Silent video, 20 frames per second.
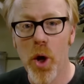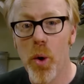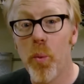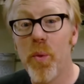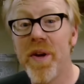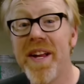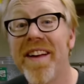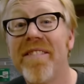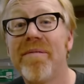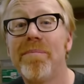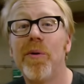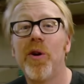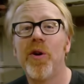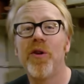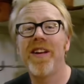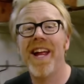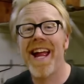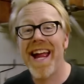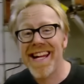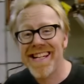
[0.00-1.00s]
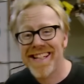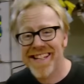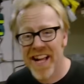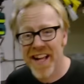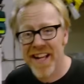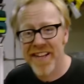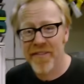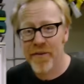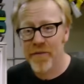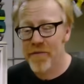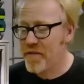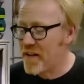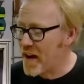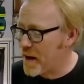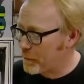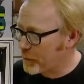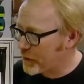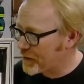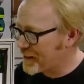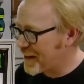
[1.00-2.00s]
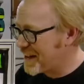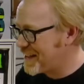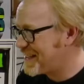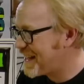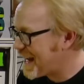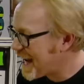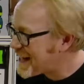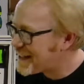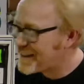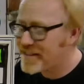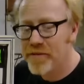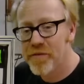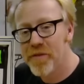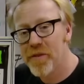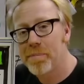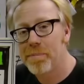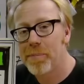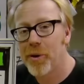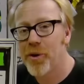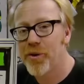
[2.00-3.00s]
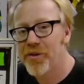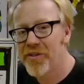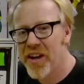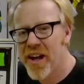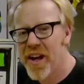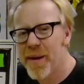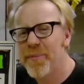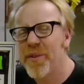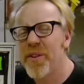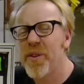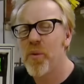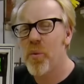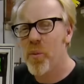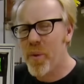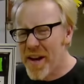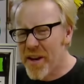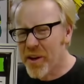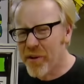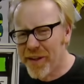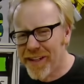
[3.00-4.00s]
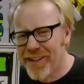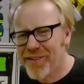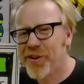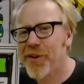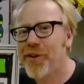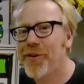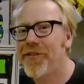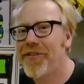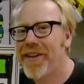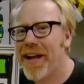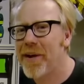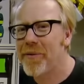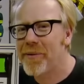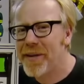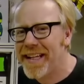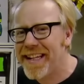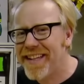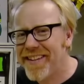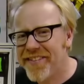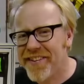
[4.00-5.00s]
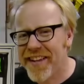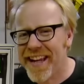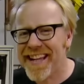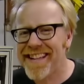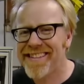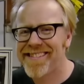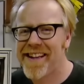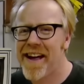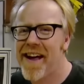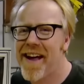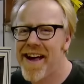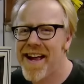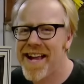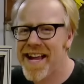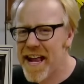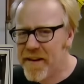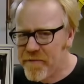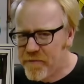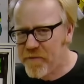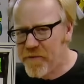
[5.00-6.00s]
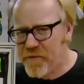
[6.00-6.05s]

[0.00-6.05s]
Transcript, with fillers: We have burned eight kinds of fabric, gotten eight different burn times, and the winner, it turns out, is a tie at